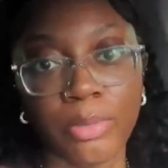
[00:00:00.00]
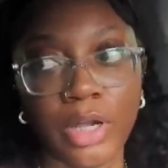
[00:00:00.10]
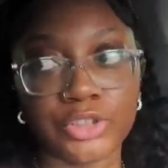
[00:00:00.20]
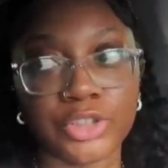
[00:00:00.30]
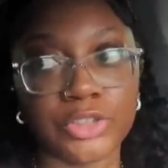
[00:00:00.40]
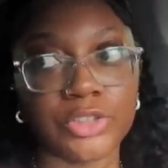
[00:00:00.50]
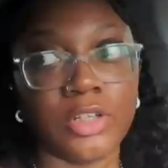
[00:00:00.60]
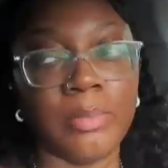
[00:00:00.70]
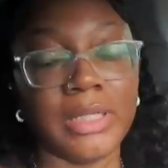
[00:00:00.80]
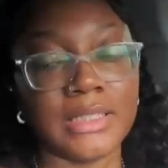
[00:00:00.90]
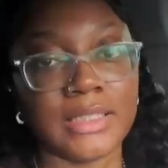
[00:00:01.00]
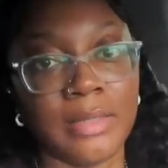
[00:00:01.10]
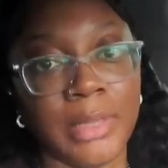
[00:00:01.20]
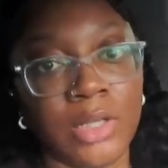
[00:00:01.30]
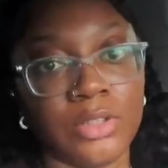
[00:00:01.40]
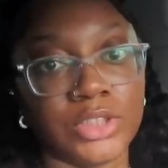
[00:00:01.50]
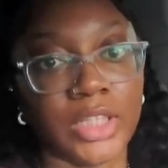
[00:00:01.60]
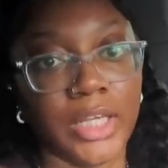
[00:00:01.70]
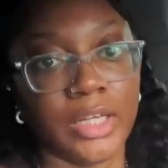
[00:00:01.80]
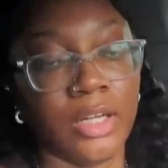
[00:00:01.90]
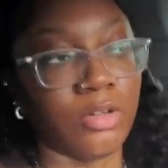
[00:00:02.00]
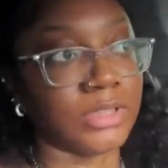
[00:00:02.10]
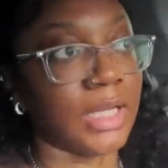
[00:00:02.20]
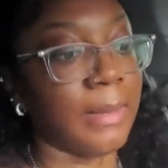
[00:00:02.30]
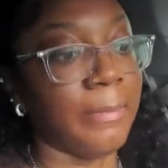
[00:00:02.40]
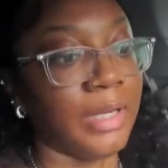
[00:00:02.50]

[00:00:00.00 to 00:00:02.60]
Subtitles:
brown sugar syrup, and cinnamon shaken in on top.